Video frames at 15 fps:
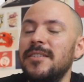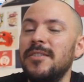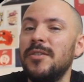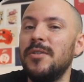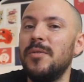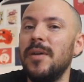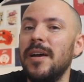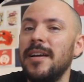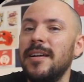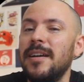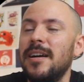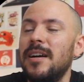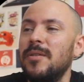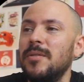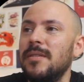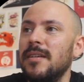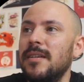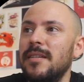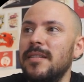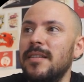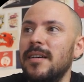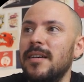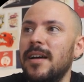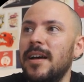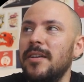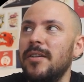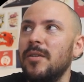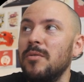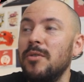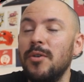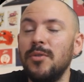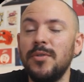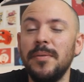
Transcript: you know hang out and uh, i don't know go to